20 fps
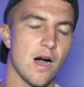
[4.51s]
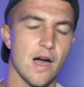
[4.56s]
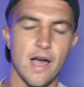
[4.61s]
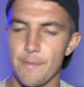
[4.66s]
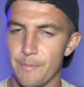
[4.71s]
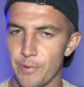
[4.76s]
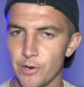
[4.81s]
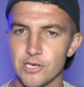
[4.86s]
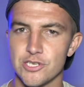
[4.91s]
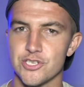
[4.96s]

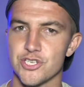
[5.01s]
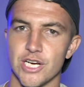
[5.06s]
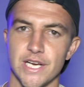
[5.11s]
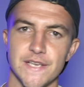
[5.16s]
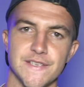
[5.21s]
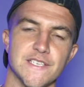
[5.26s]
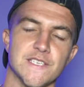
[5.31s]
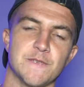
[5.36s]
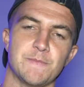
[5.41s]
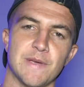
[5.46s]
I
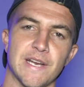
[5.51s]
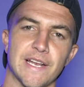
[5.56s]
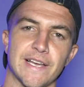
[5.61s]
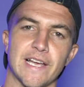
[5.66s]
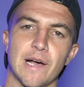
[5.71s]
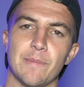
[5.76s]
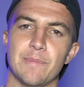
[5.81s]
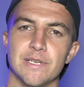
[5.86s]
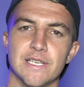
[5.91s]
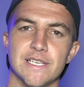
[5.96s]
apologise, it's been a
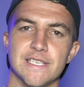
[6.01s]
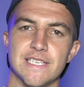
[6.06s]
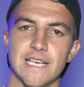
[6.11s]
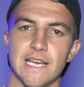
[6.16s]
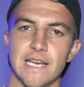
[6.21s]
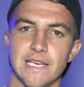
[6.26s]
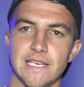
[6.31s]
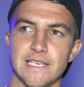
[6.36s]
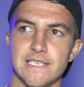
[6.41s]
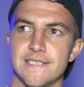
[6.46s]
couple of
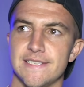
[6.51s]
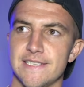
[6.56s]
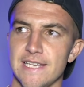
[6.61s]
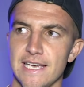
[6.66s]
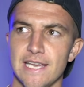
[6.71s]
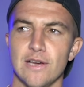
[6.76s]
days.